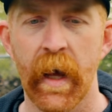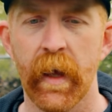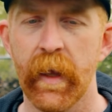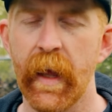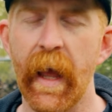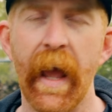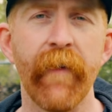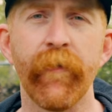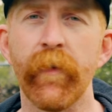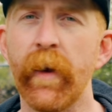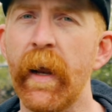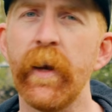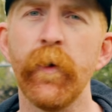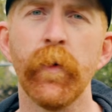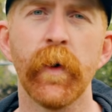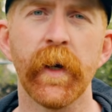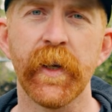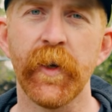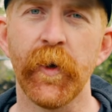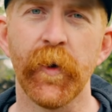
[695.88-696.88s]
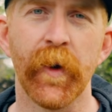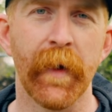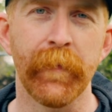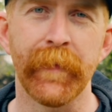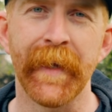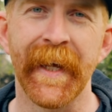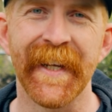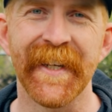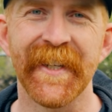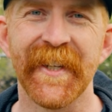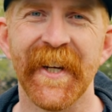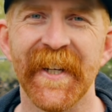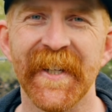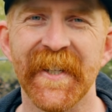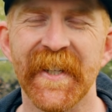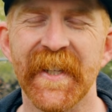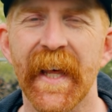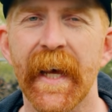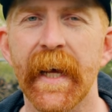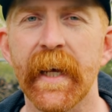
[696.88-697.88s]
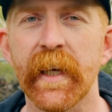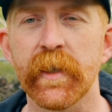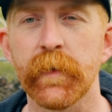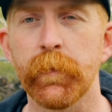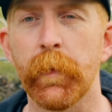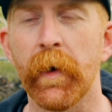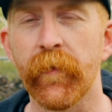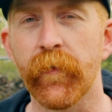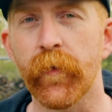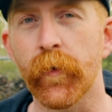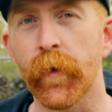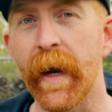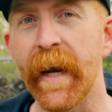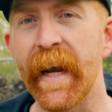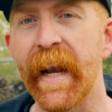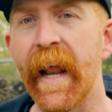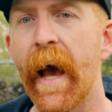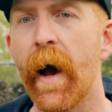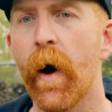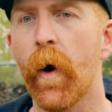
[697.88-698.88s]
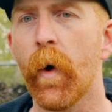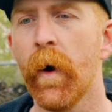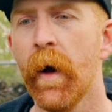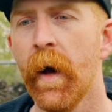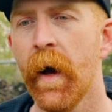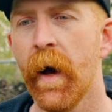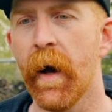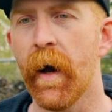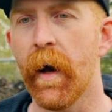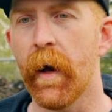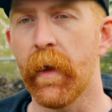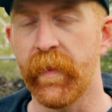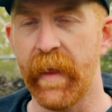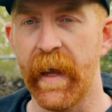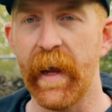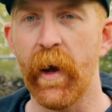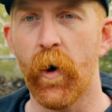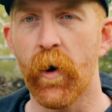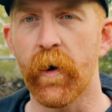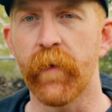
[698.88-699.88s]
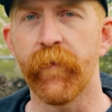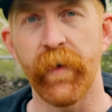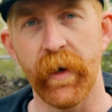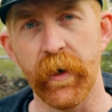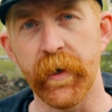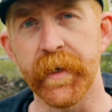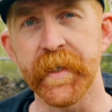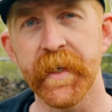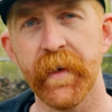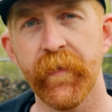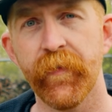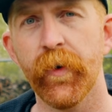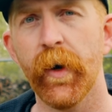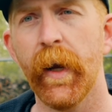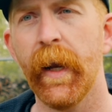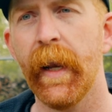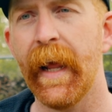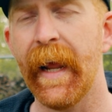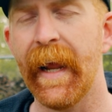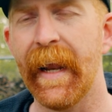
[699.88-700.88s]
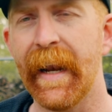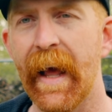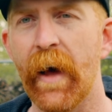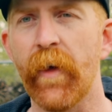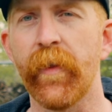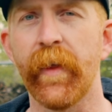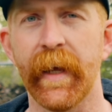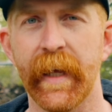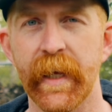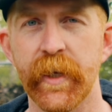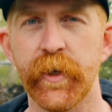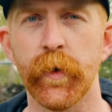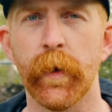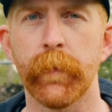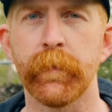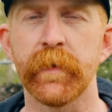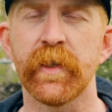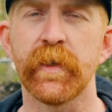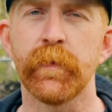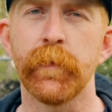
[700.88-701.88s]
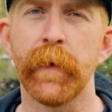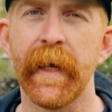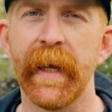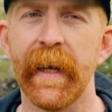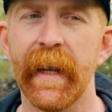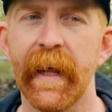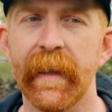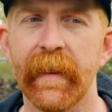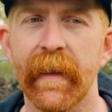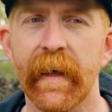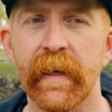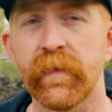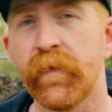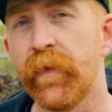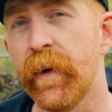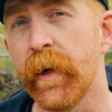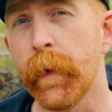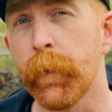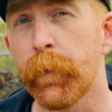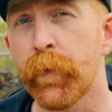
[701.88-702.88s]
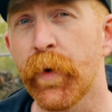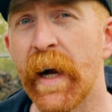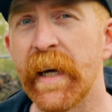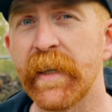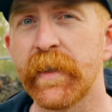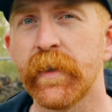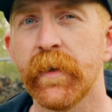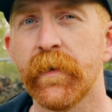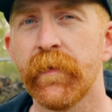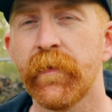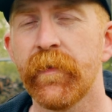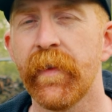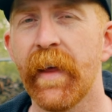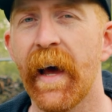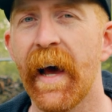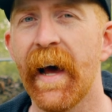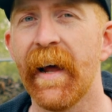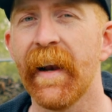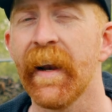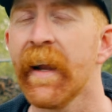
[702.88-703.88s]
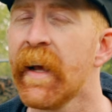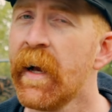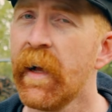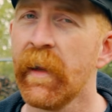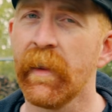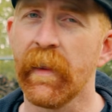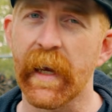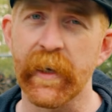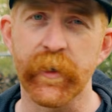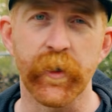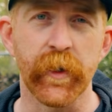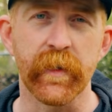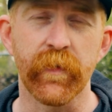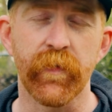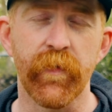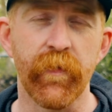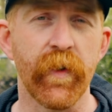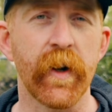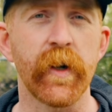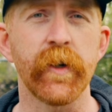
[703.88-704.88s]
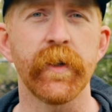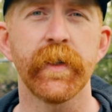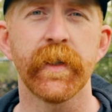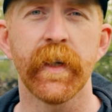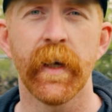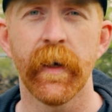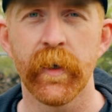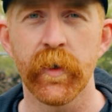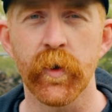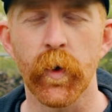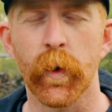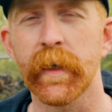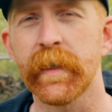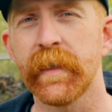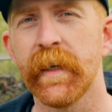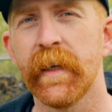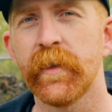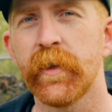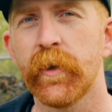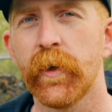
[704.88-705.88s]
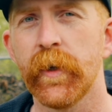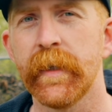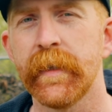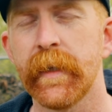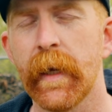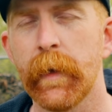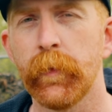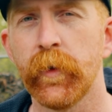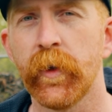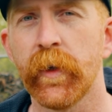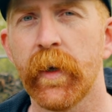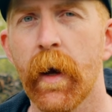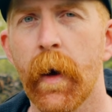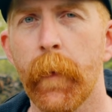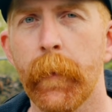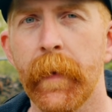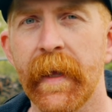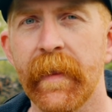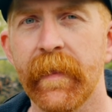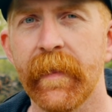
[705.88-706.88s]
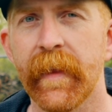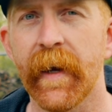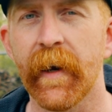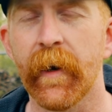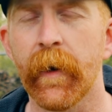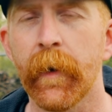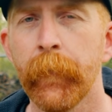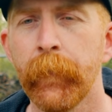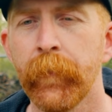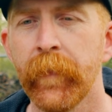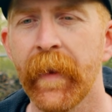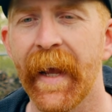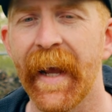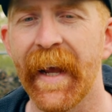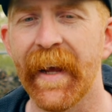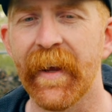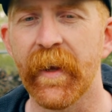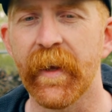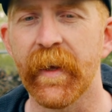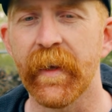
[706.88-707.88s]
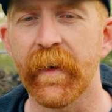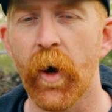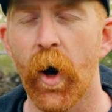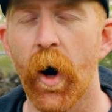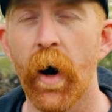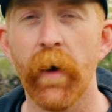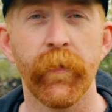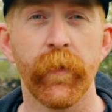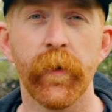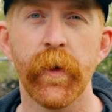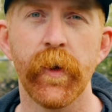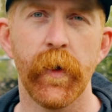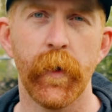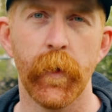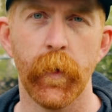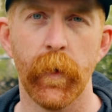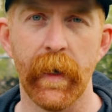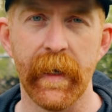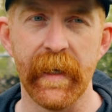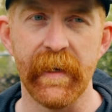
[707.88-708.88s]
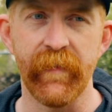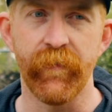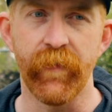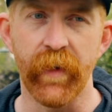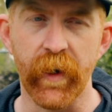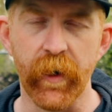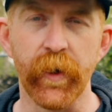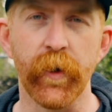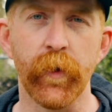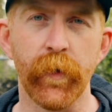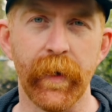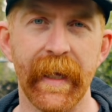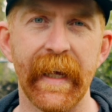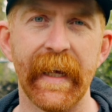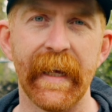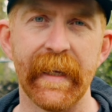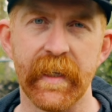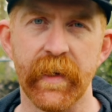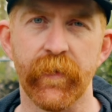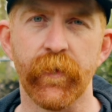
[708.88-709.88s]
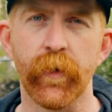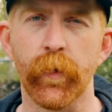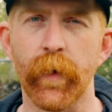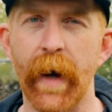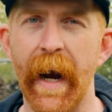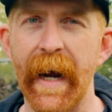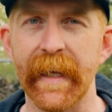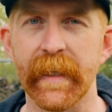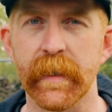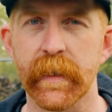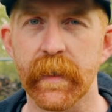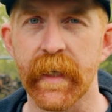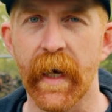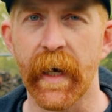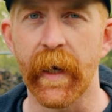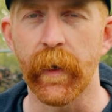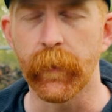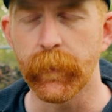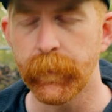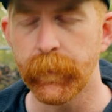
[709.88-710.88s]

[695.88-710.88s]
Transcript: anyone can do an update and change things, but for right now, they are very different in how they get you up to speed, and that's very impressive that Lectric's first torque sensor is able to come in there and offer you a very unique, different riding style.